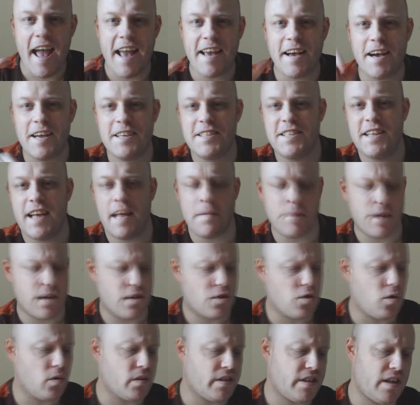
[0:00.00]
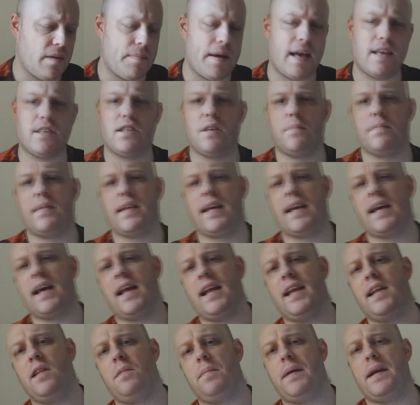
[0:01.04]
Hey guys, today I'm going to talk to you about something
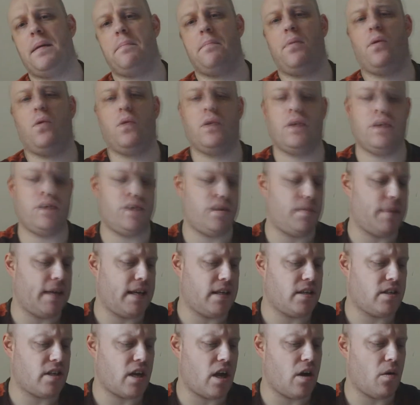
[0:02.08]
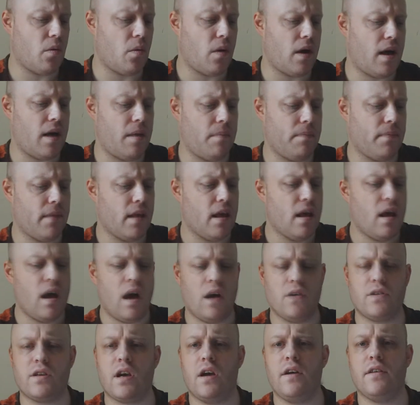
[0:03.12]
a little bit important to me. So I
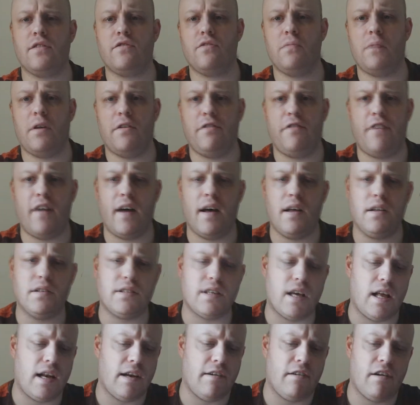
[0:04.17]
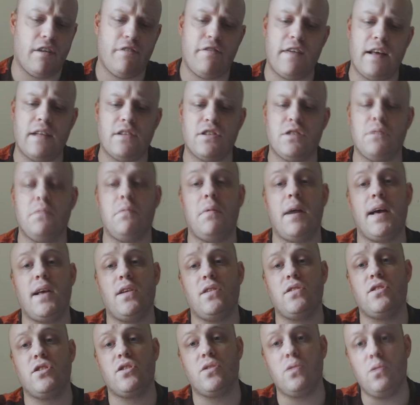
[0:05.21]
was going through my files earlier and I found some of my
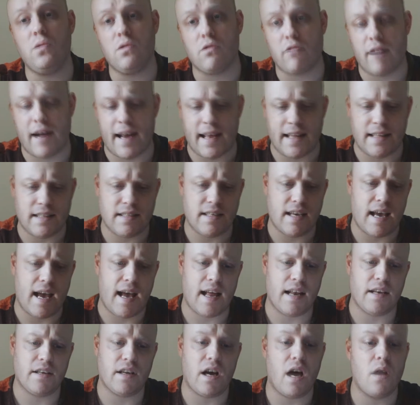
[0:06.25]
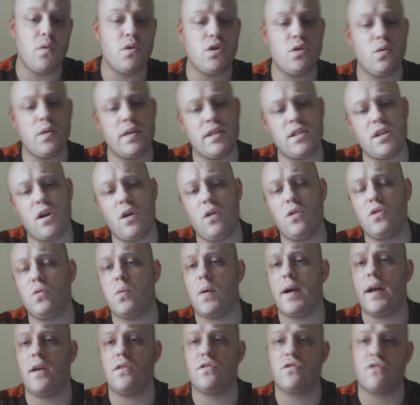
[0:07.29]
old school grades, and I was always told
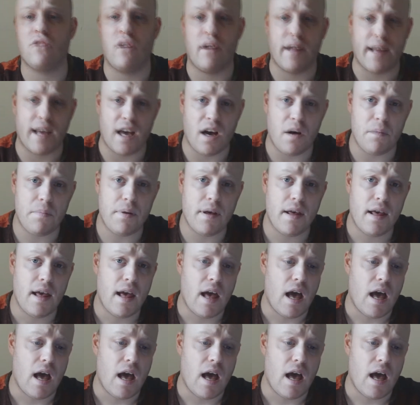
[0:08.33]
when I was growing up